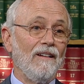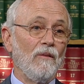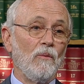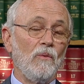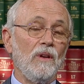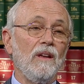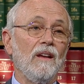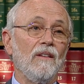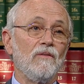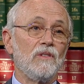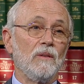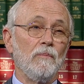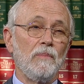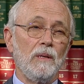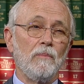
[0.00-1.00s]
We have
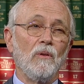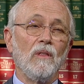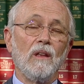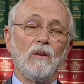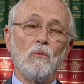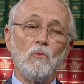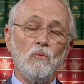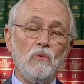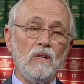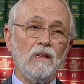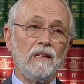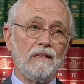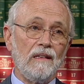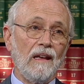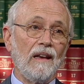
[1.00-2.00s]
some people that are
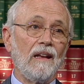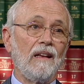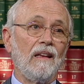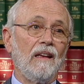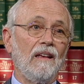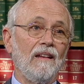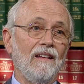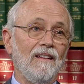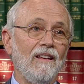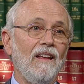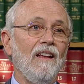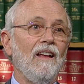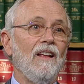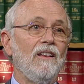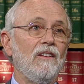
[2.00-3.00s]
really dedicated
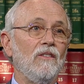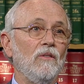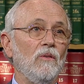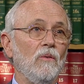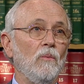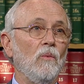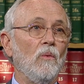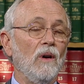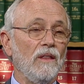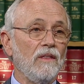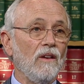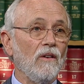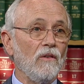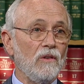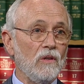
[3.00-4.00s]
to what
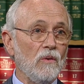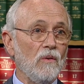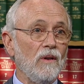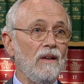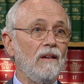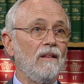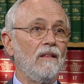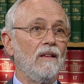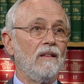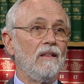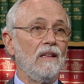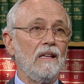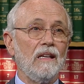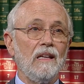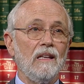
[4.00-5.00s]
they're doing.
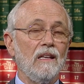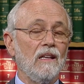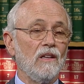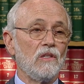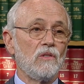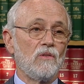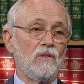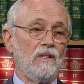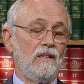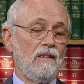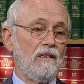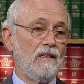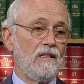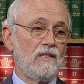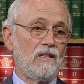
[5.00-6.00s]
The
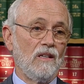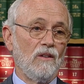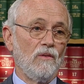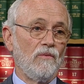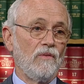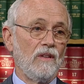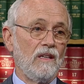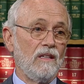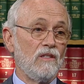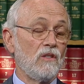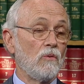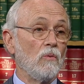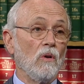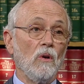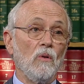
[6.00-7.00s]
industry itself has
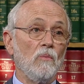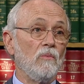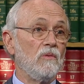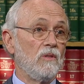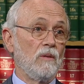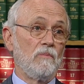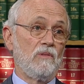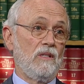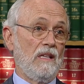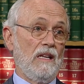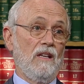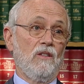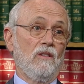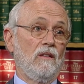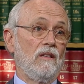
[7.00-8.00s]
grown
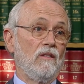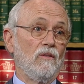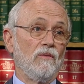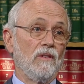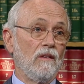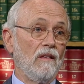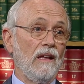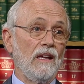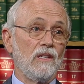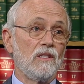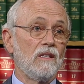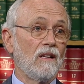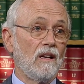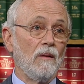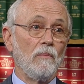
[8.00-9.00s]
substantially over the
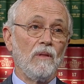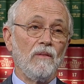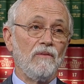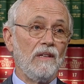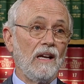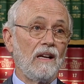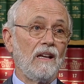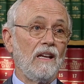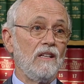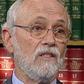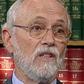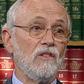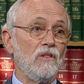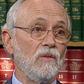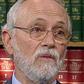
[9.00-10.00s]
last couple of
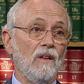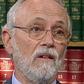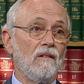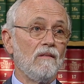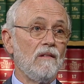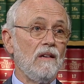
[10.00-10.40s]
decades, as you know.